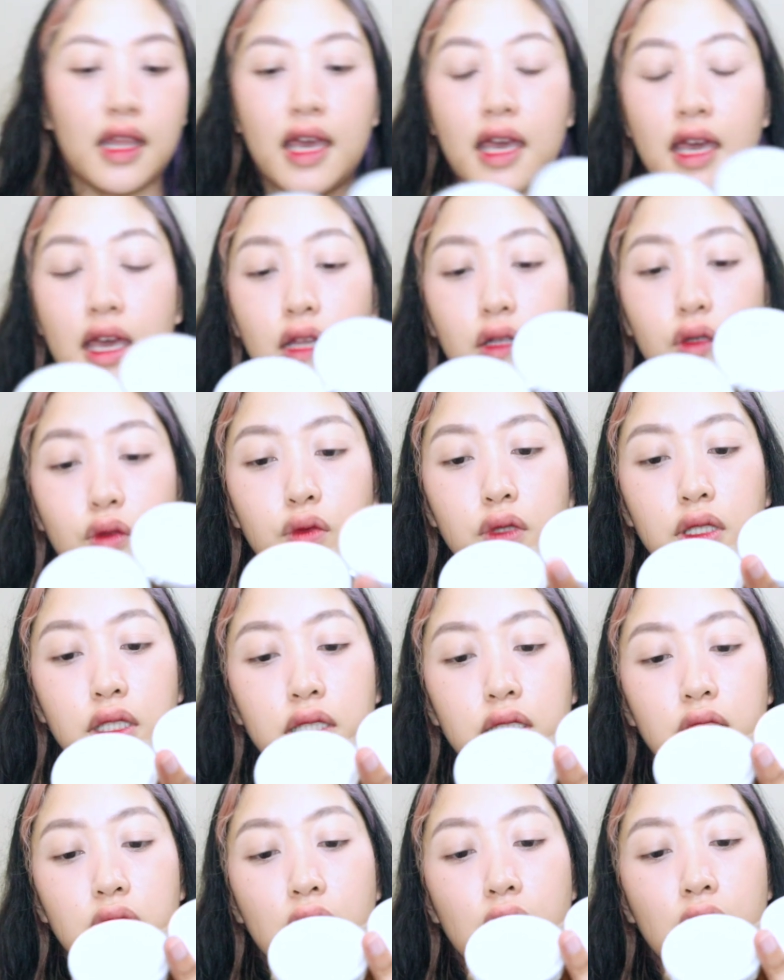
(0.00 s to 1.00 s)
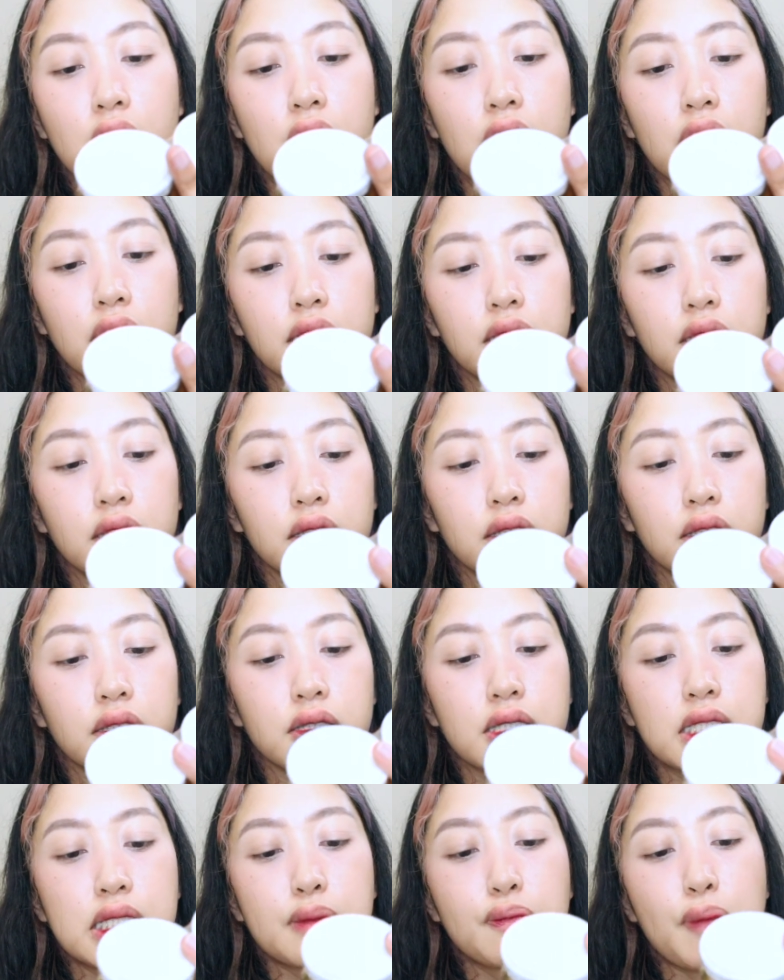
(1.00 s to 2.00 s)
Then we got
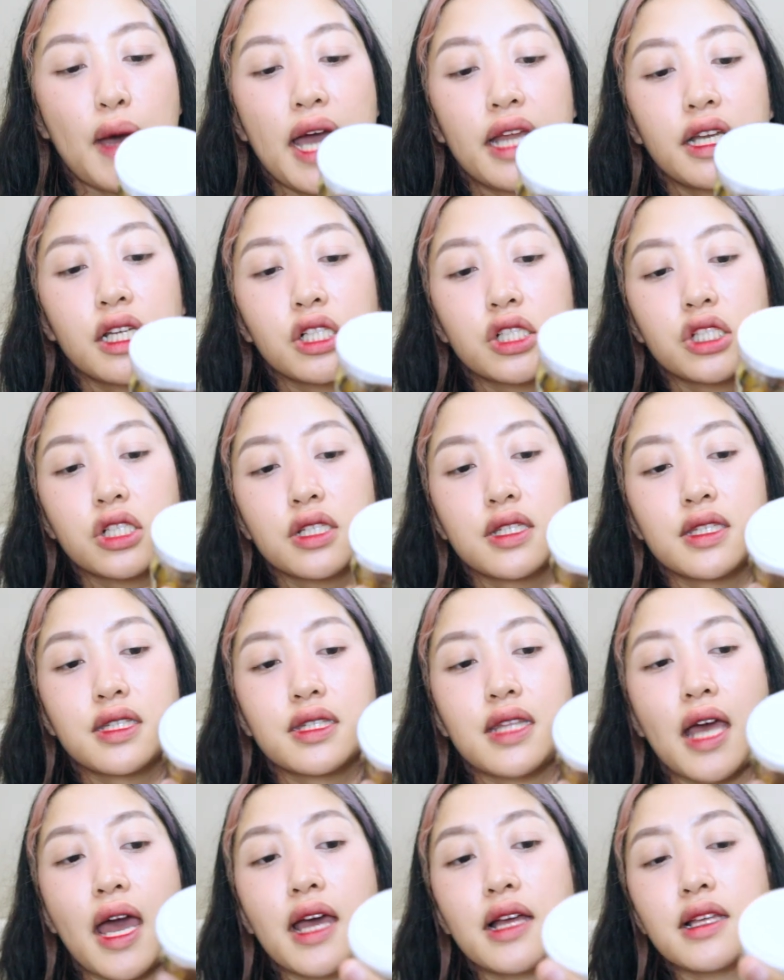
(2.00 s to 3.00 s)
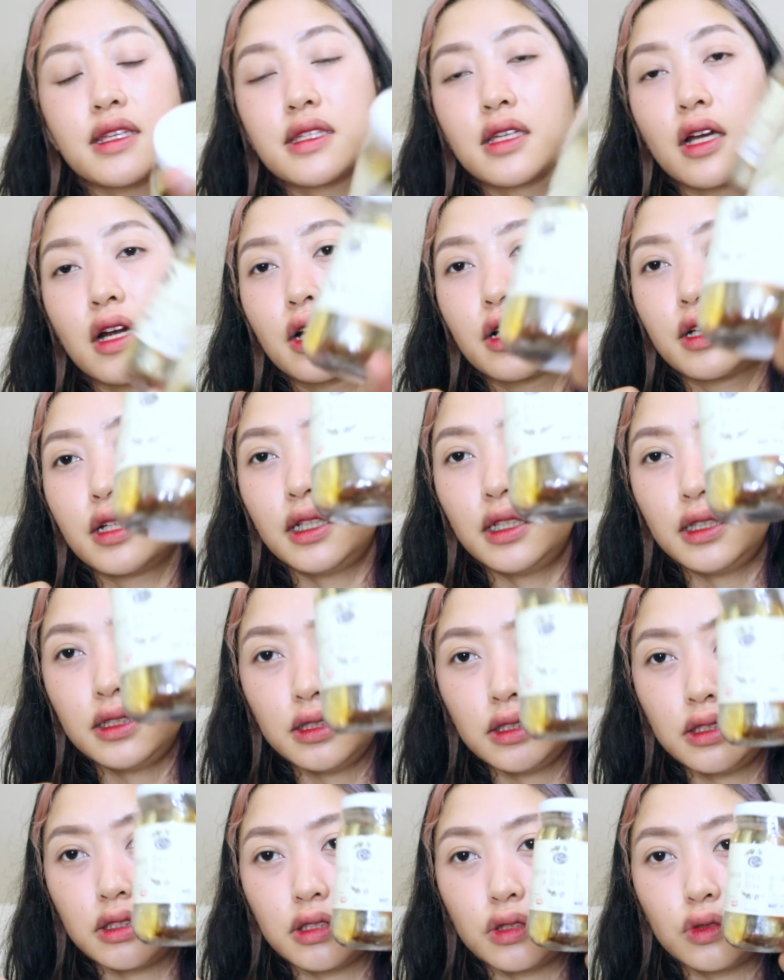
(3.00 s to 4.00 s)
Spanish style
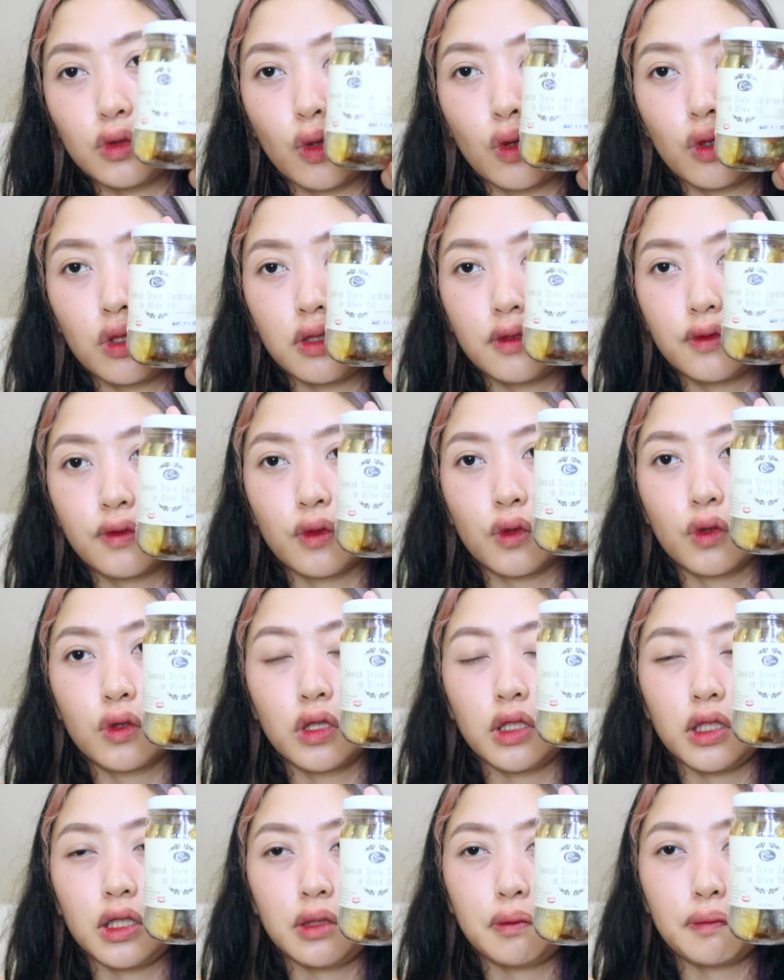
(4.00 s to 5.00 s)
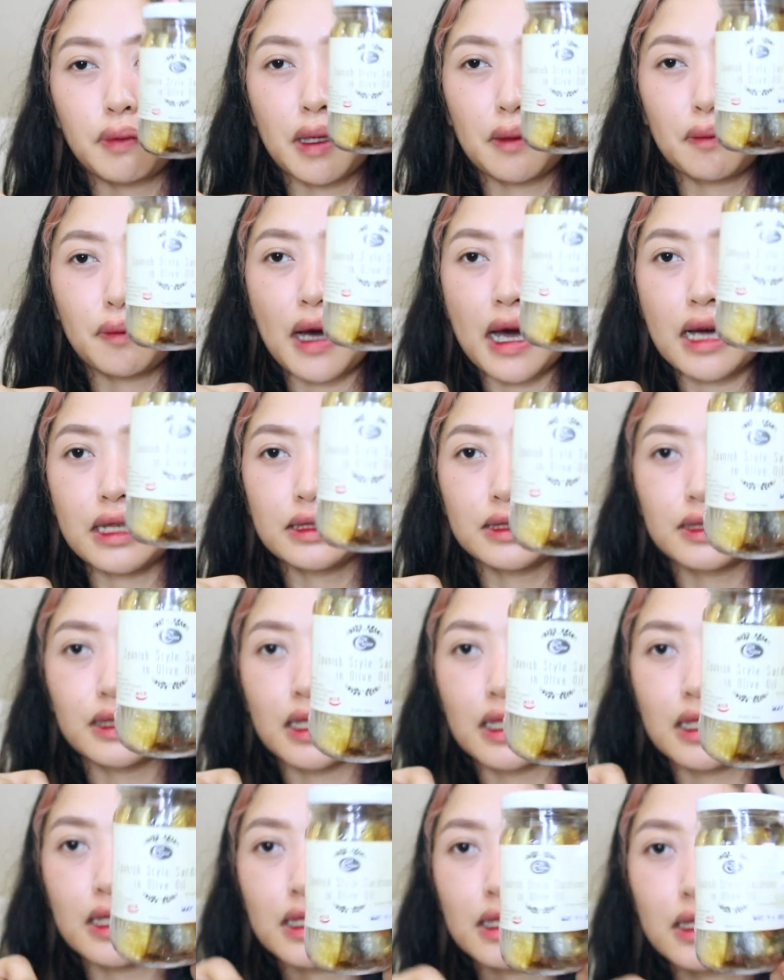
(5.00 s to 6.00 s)
sardines in olive oil, pang
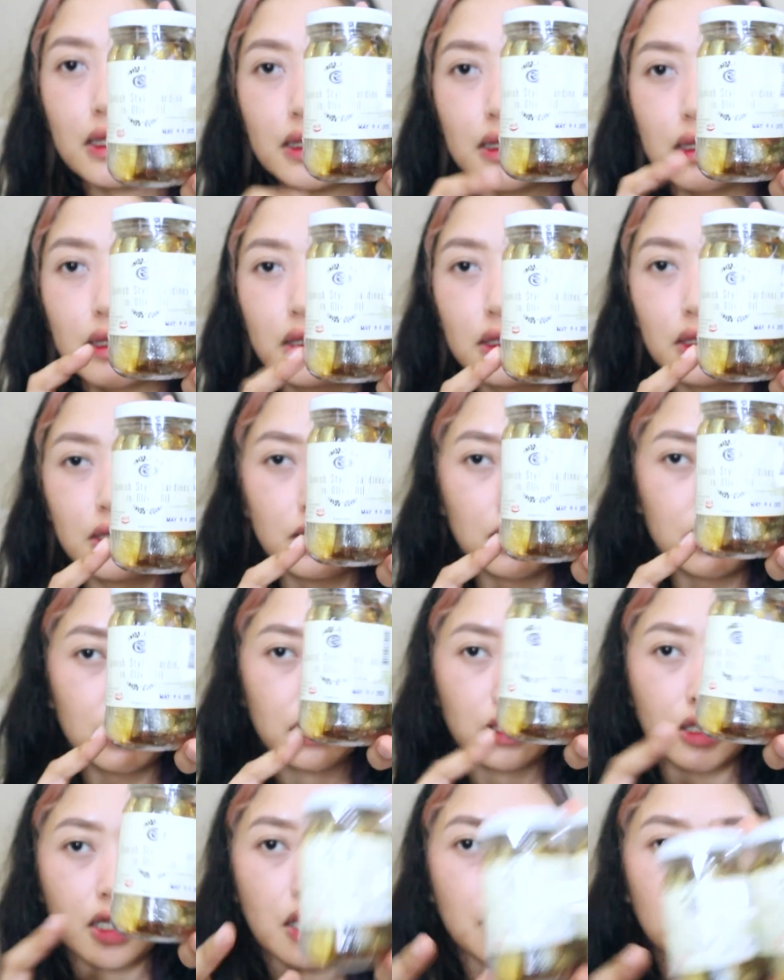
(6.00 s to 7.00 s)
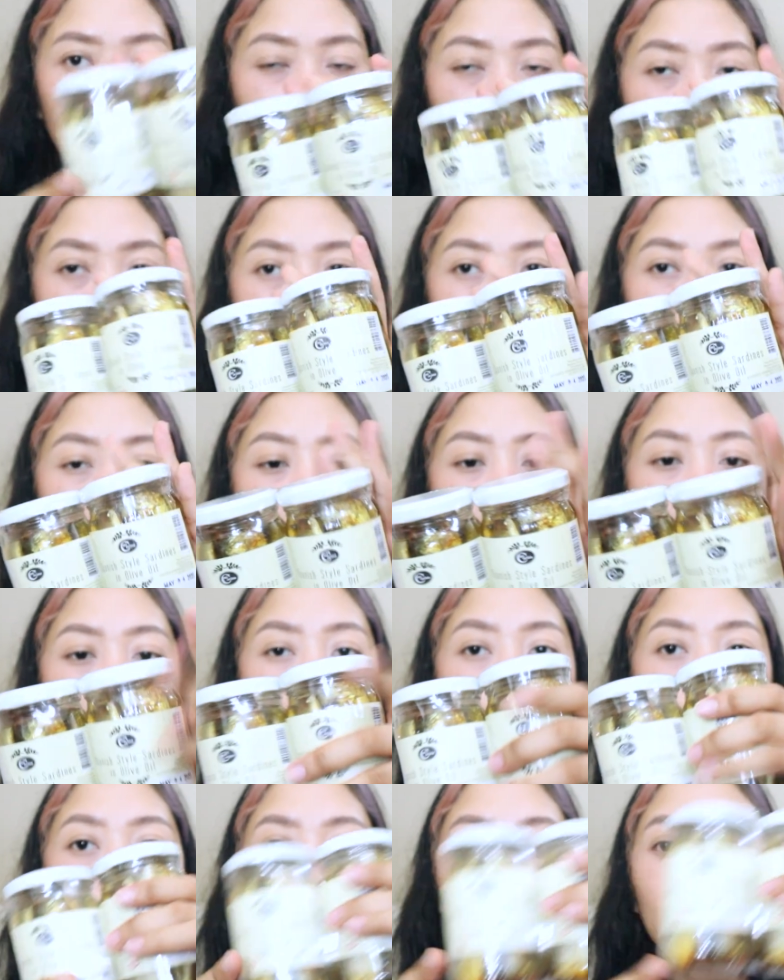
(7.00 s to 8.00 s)
pasta. Comes in
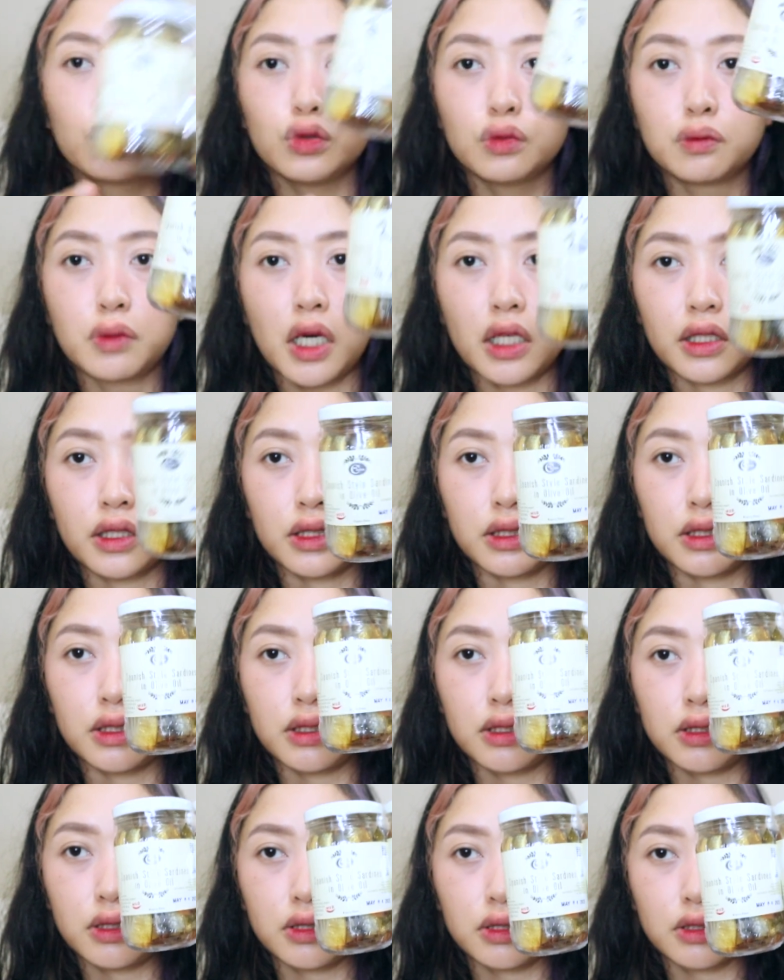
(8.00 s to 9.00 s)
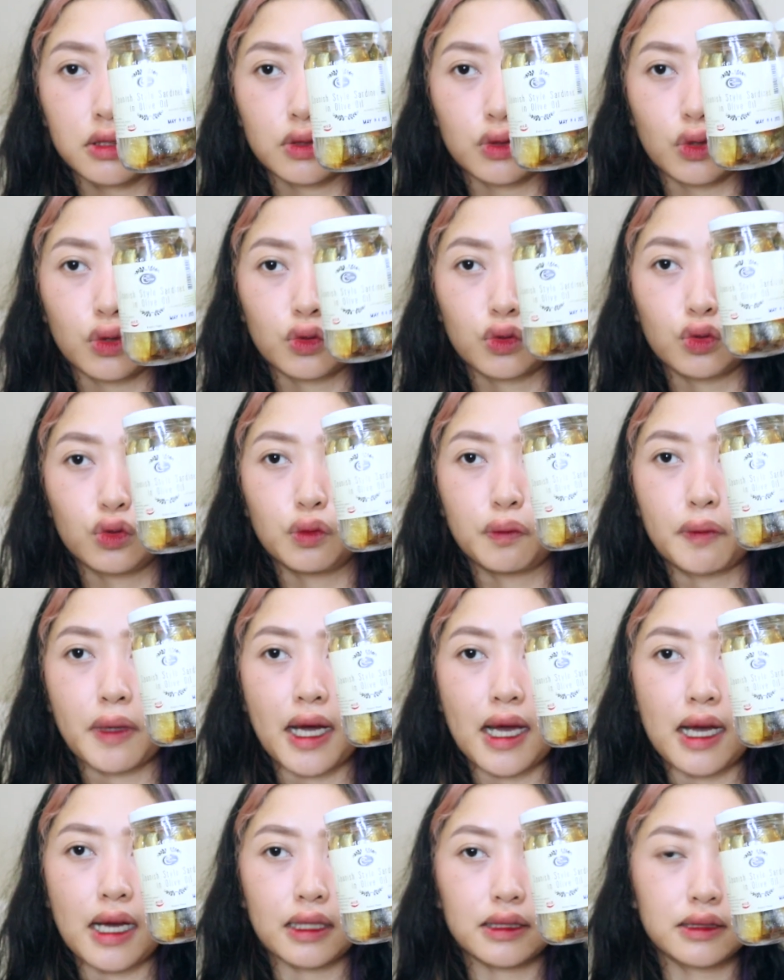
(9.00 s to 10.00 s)
two bottles or two
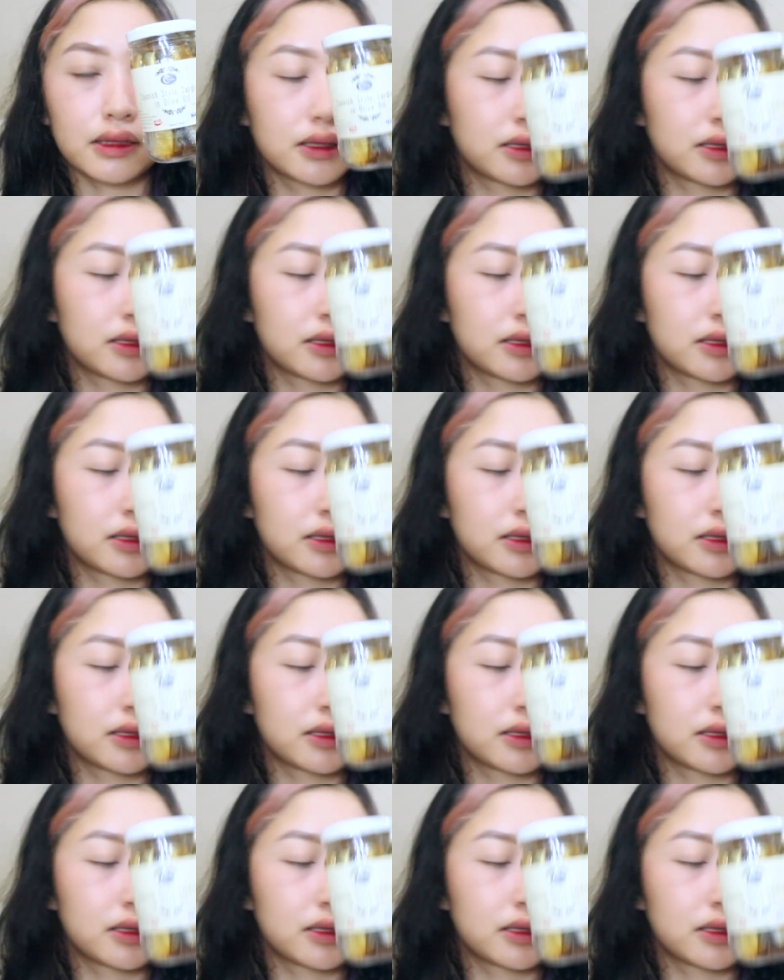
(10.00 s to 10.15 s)
packs.